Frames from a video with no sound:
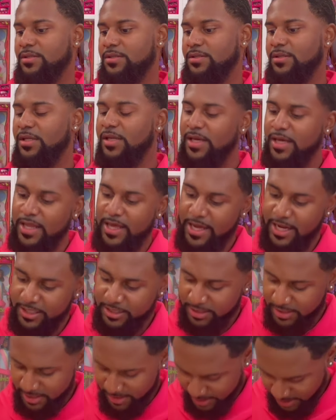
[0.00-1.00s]
yeah, they
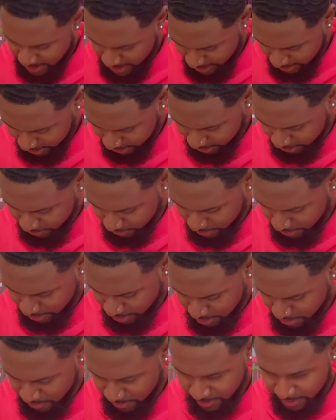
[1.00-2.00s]
actually they actually do look
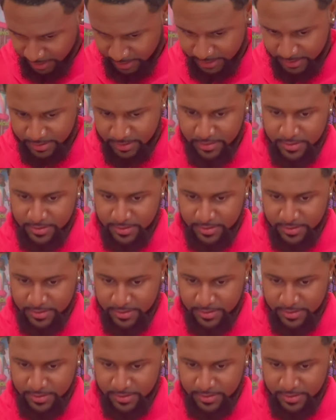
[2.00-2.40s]
cute with this.